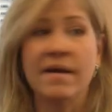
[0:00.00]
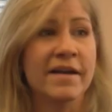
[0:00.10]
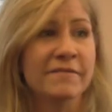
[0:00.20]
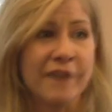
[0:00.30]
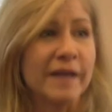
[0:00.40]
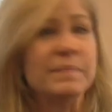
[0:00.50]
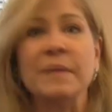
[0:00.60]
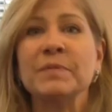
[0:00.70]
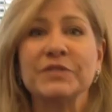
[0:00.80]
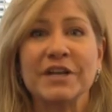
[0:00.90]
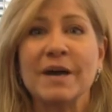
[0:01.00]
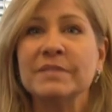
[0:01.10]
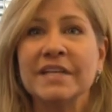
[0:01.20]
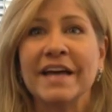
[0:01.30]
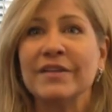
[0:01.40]
invite people to
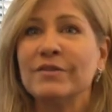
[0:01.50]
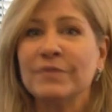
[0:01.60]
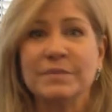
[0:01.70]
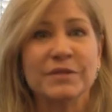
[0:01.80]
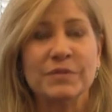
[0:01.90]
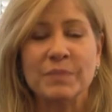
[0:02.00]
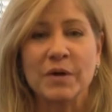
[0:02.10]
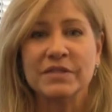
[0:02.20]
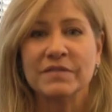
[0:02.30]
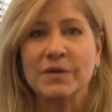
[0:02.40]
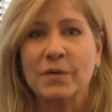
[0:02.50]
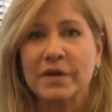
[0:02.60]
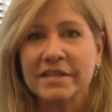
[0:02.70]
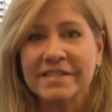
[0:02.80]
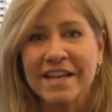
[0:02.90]
come together from different parts of the
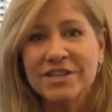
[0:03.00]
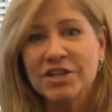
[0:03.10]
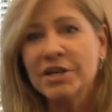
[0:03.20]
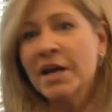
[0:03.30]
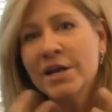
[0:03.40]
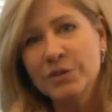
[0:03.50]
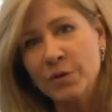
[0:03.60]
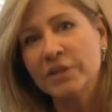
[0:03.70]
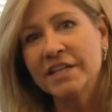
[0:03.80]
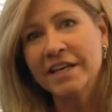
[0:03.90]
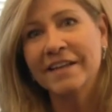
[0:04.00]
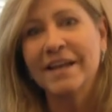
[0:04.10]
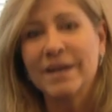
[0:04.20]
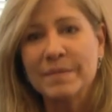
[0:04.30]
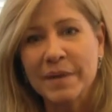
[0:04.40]
organization to
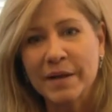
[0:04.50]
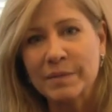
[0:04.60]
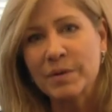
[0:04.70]
articulate a compelling